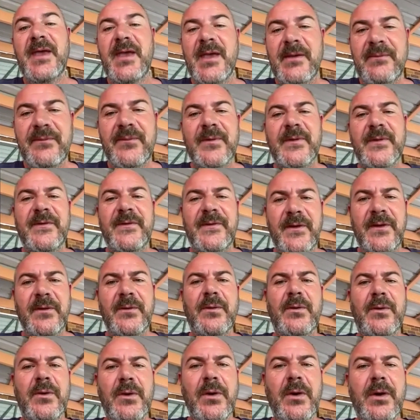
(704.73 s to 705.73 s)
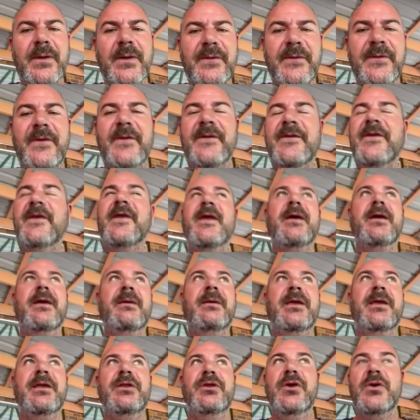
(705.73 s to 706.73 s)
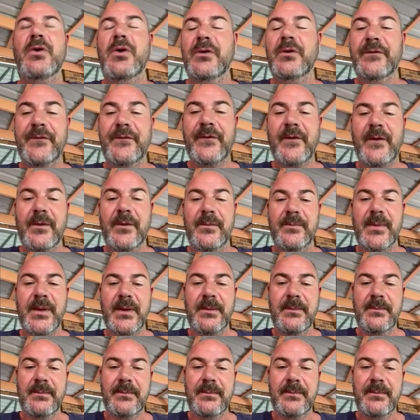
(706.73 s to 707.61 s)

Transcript: every single client says, yeah, can you hot stone me?